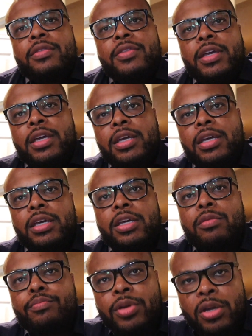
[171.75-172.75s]
the
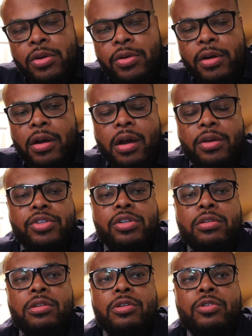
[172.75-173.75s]
computer
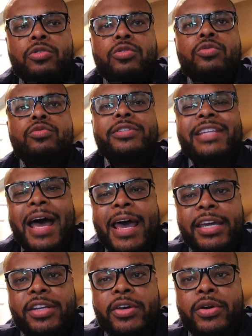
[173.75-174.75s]
to
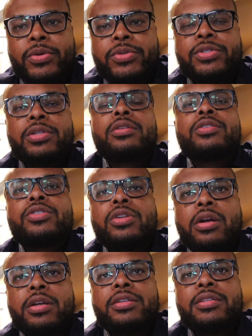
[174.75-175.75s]
diagnose
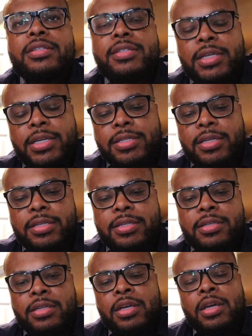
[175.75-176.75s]
certain
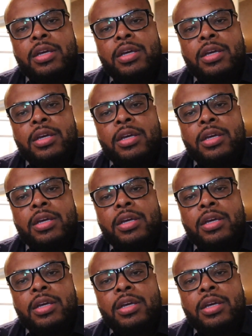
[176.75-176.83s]
diseases.